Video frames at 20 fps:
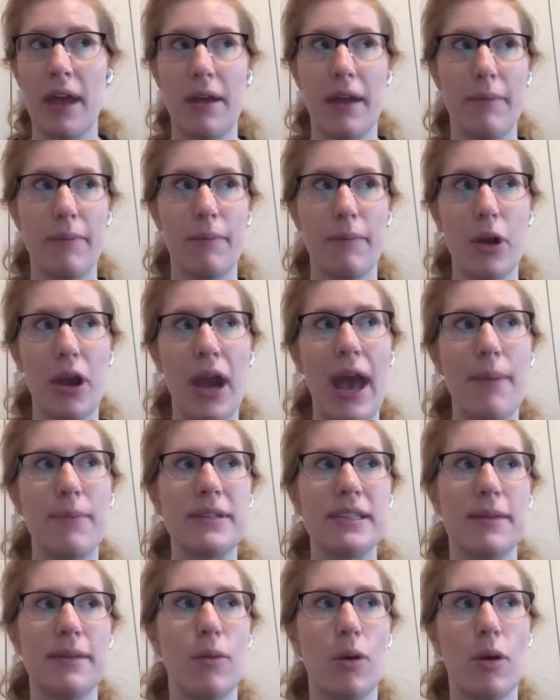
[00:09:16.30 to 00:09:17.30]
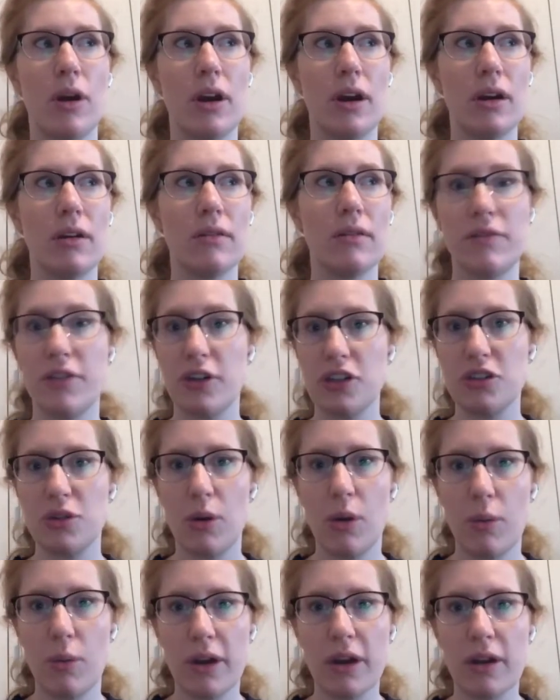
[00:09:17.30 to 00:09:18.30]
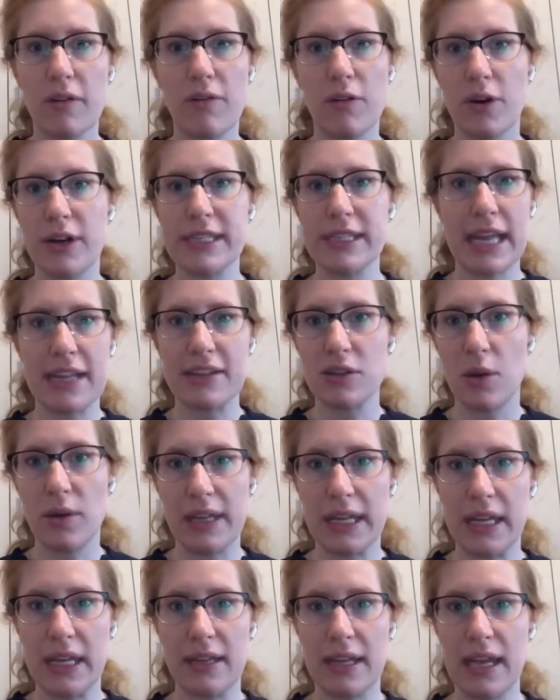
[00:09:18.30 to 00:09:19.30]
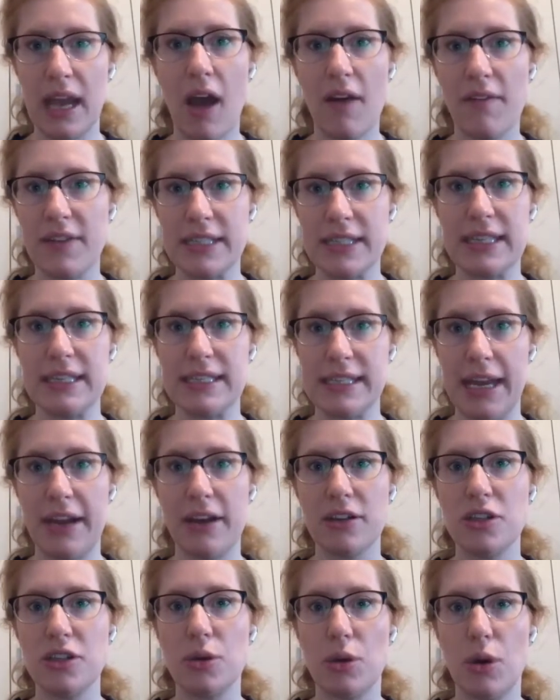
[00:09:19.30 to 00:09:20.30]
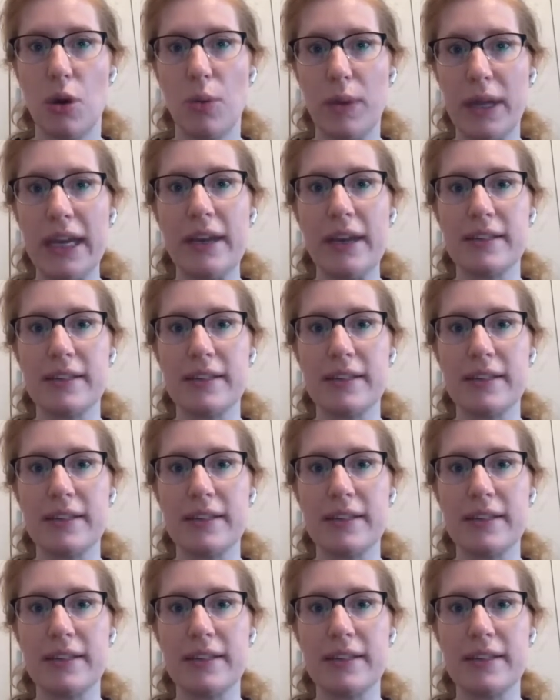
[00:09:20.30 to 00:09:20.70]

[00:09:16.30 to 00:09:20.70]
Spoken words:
perhaps a more virtual workforce that's only in the office a day or two a week.